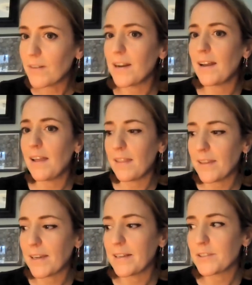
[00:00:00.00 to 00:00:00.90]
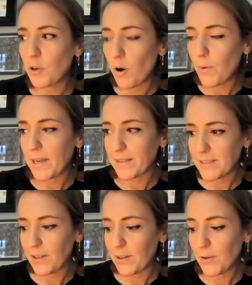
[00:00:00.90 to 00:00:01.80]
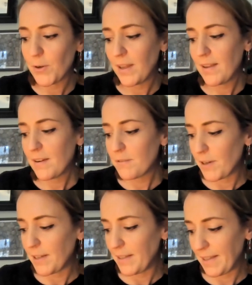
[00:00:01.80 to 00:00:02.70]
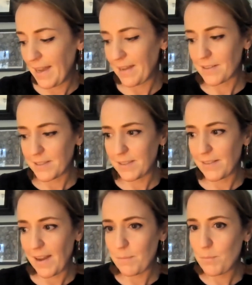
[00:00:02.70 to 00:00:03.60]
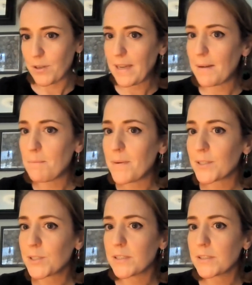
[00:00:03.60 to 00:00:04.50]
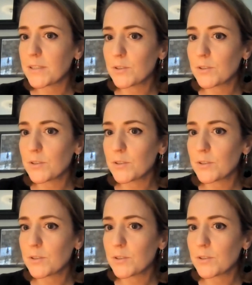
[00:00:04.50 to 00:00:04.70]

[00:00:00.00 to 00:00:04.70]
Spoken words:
And I think it's going to really get us to that pretty ambitious